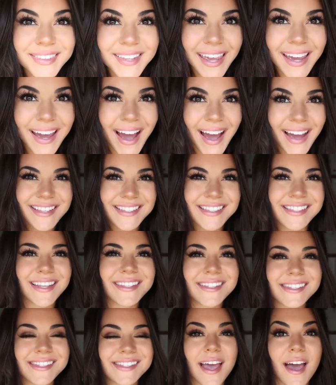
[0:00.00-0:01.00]
Hey guys,
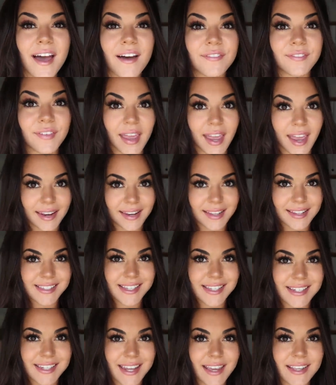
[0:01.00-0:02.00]
it's Steph, and in
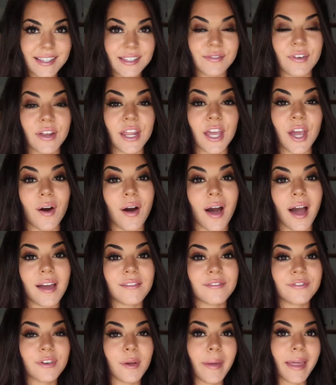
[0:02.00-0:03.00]
today's video, I
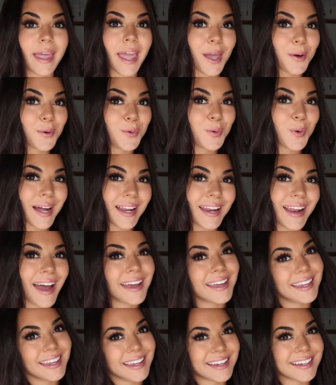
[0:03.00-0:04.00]
am filming a what
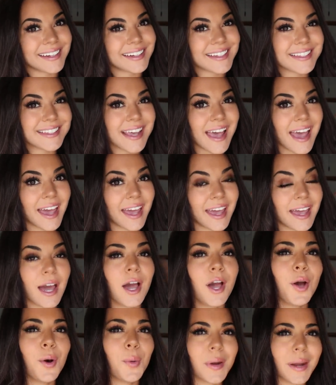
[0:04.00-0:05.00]
I eat in a day
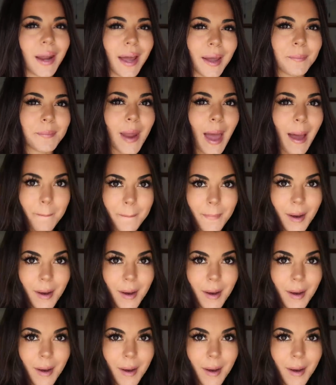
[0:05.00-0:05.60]
when I am not